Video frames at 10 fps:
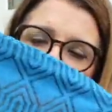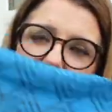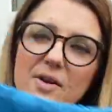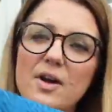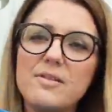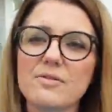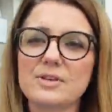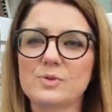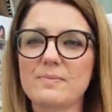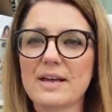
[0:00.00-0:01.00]
and I thought
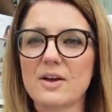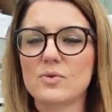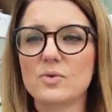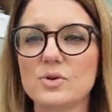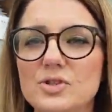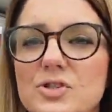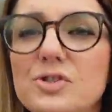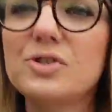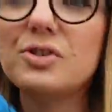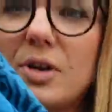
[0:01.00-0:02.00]
this would make a gorgeous just